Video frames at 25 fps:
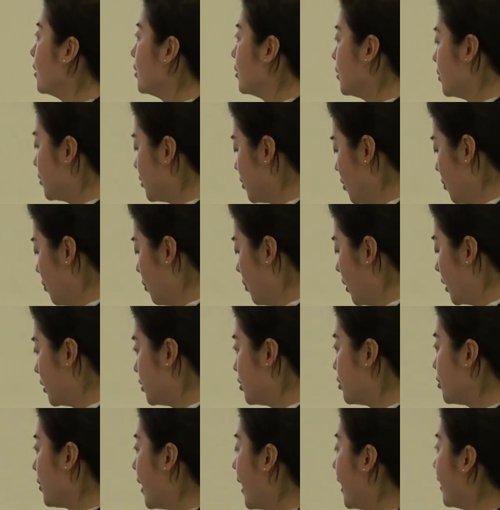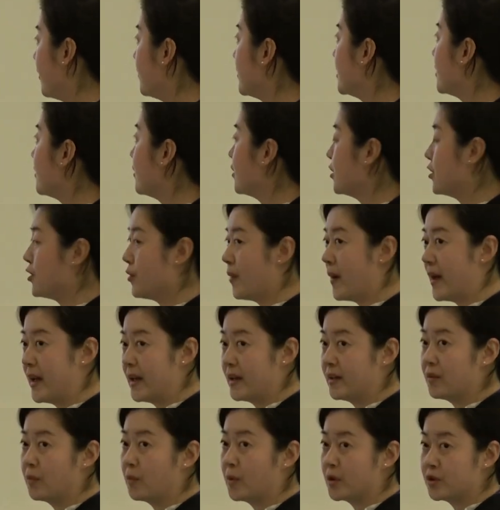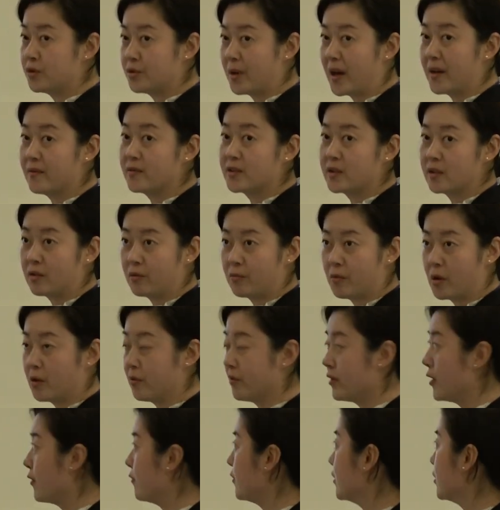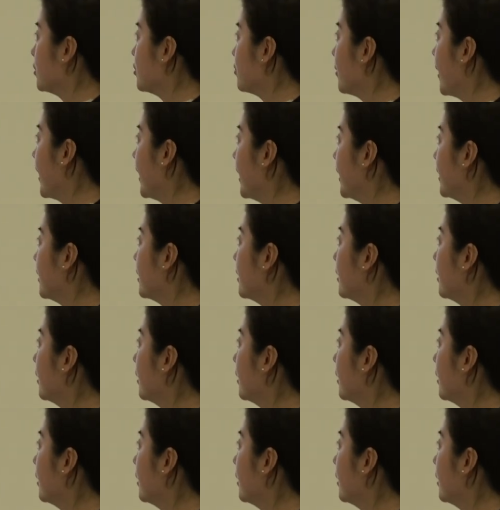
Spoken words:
So what drives the trade? What drives the growth of the trade?